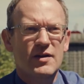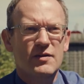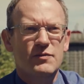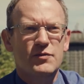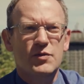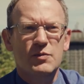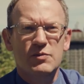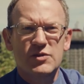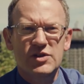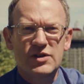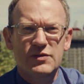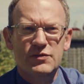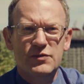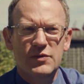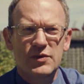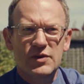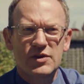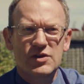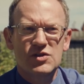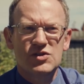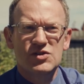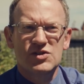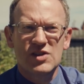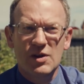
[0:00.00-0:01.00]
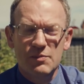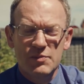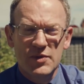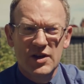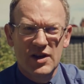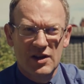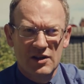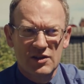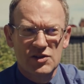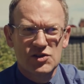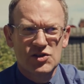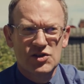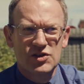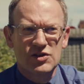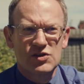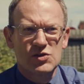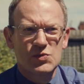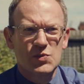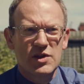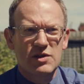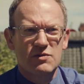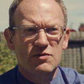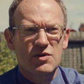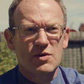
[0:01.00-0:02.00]
from different subcultures,
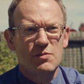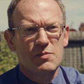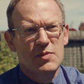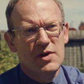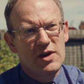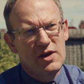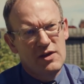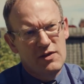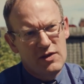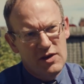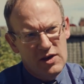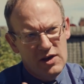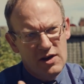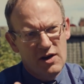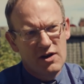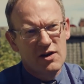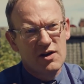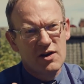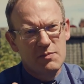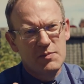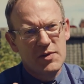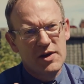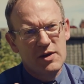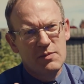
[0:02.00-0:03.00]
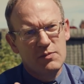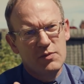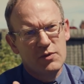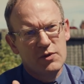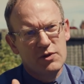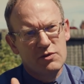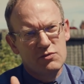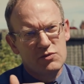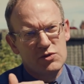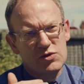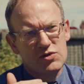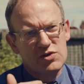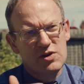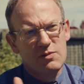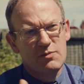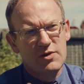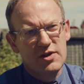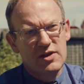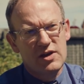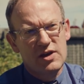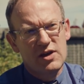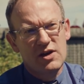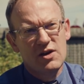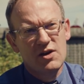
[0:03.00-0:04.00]
whether it be the younger people through some
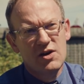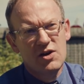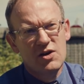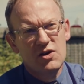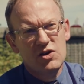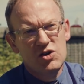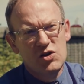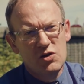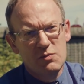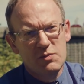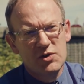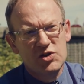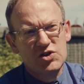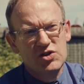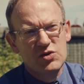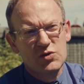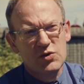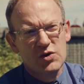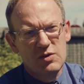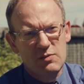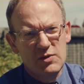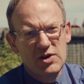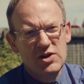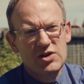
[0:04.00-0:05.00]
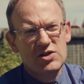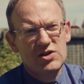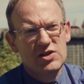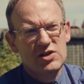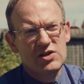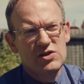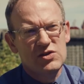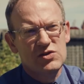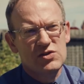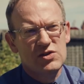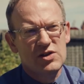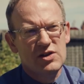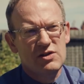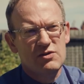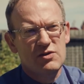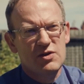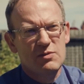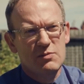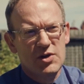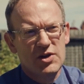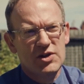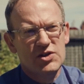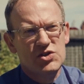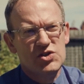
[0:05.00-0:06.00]
of the new missional communities that are
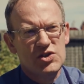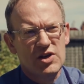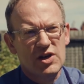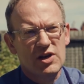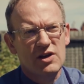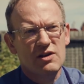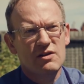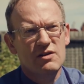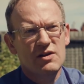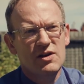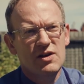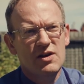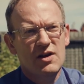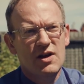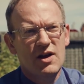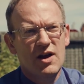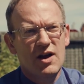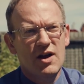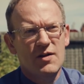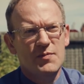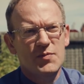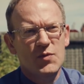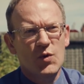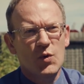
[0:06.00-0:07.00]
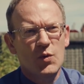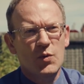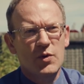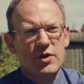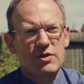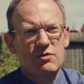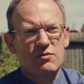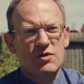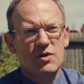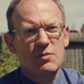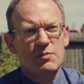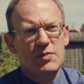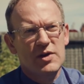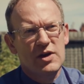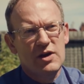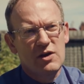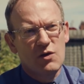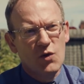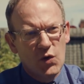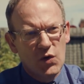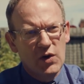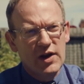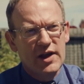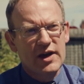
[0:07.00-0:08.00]
emerging, or whether it be
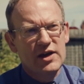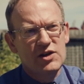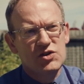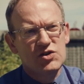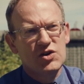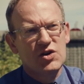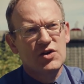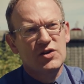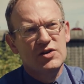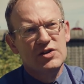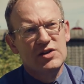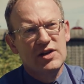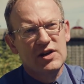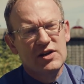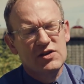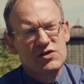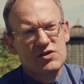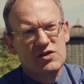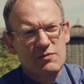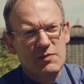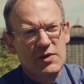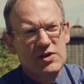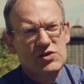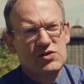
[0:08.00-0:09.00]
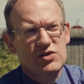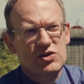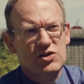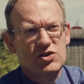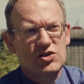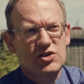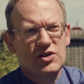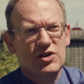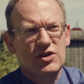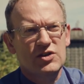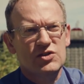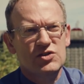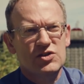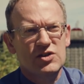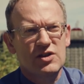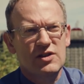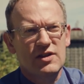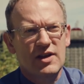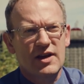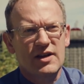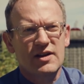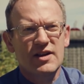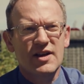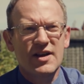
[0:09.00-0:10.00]
all-age context of Messy Church and
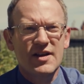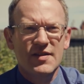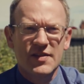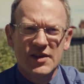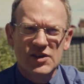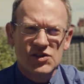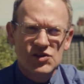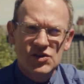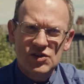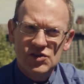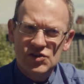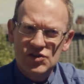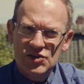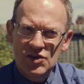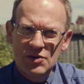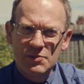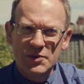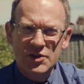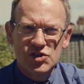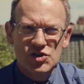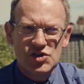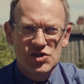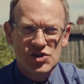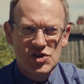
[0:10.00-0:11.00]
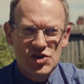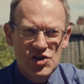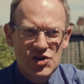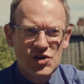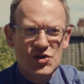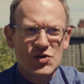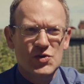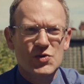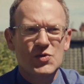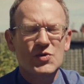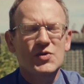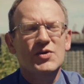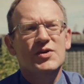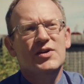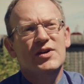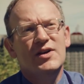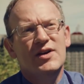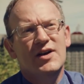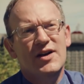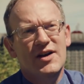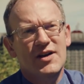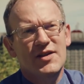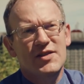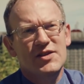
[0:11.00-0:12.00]
that. There's just so much new
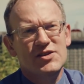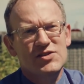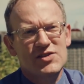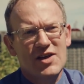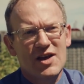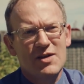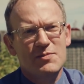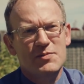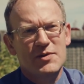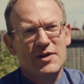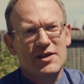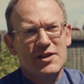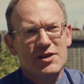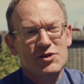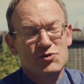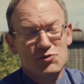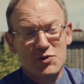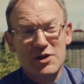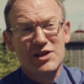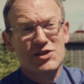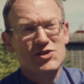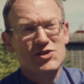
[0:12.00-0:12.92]
that's happening. It's really